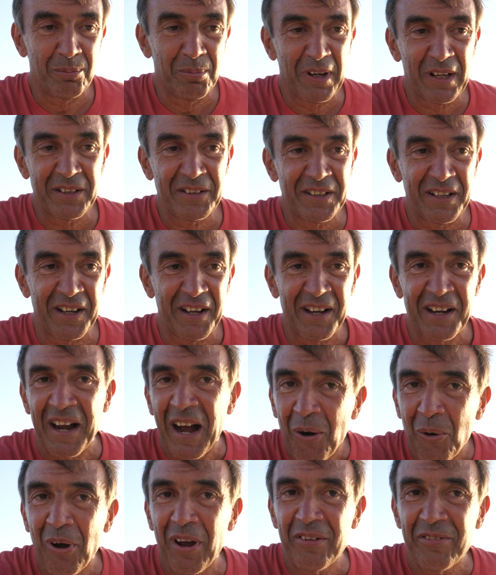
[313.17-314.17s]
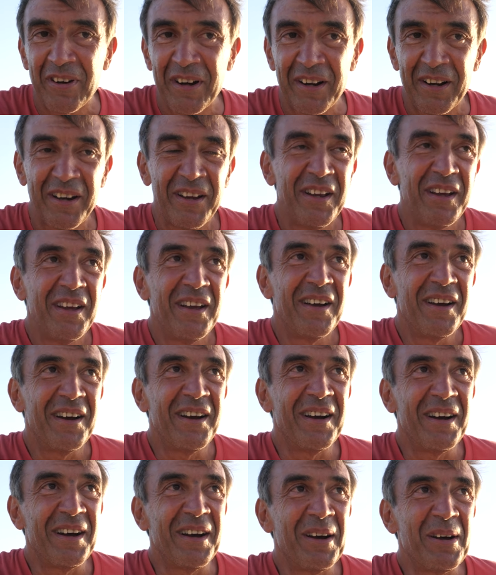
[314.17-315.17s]
But uh, however,
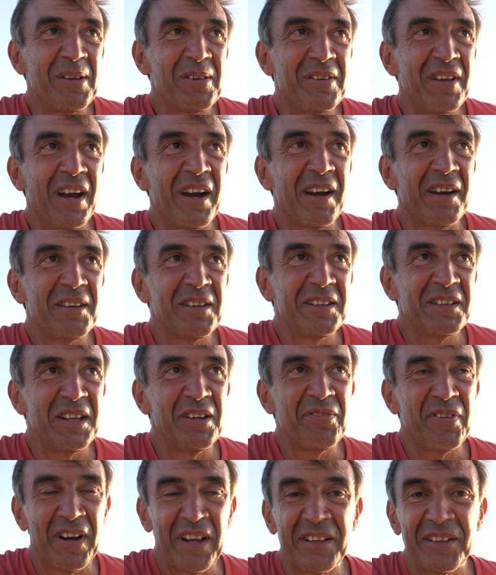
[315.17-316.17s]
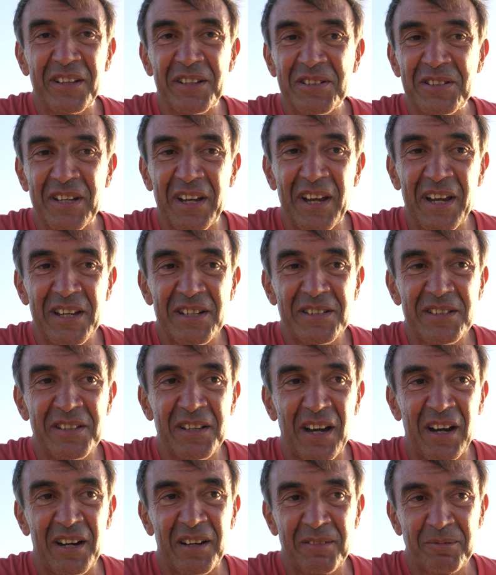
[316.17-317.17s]
uh, there are different assays.
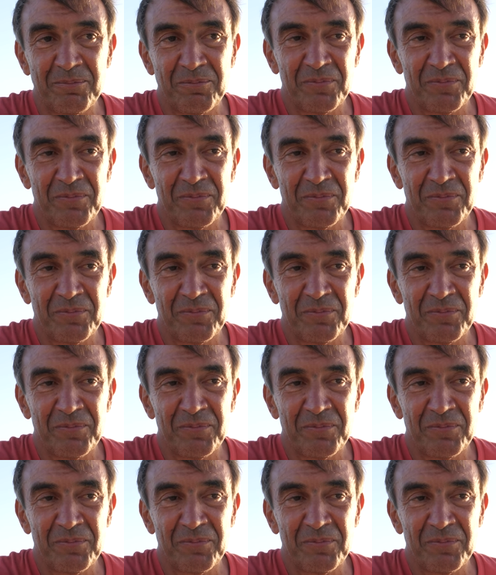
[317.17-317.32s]
There are